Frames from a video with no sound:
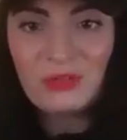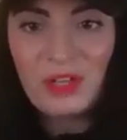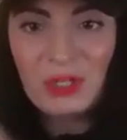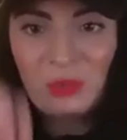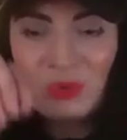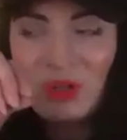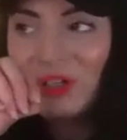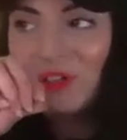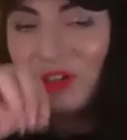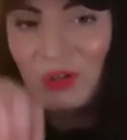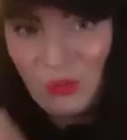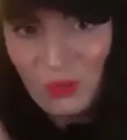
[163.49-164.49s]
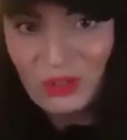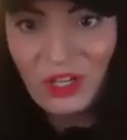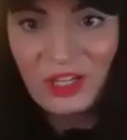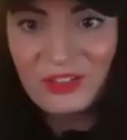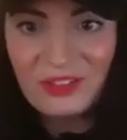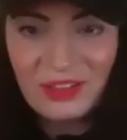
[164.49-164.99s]
event. We're actually
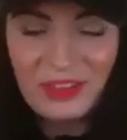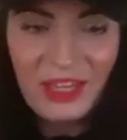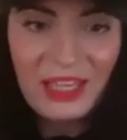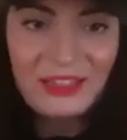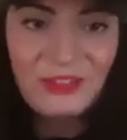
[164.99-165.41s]
organizing that.